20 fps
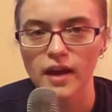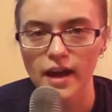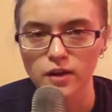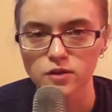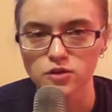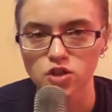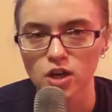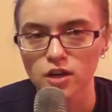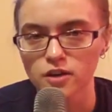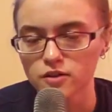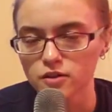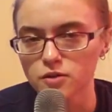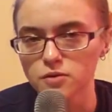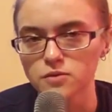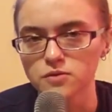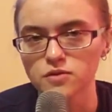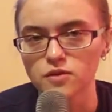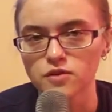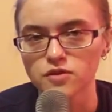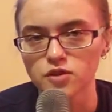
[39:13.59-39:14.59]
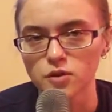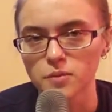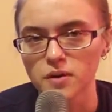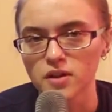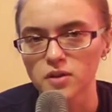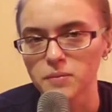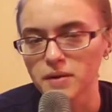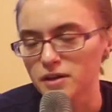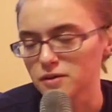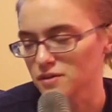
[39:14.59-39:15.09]
how John knows the
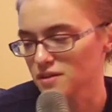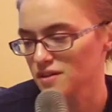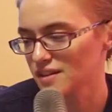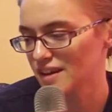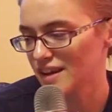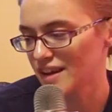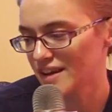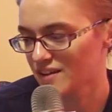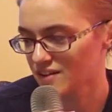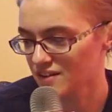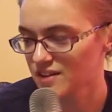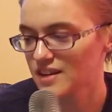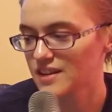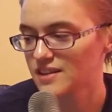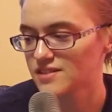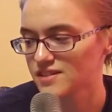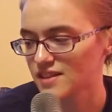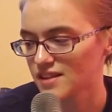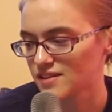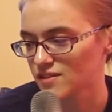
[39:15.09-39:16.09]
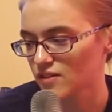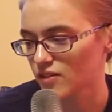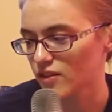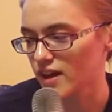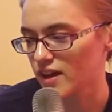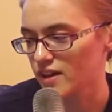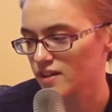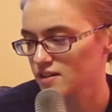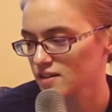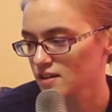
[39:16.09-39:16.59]
Sermon on the Mount, and he says
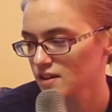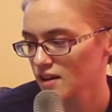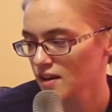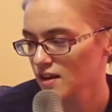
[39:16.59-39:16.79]
that,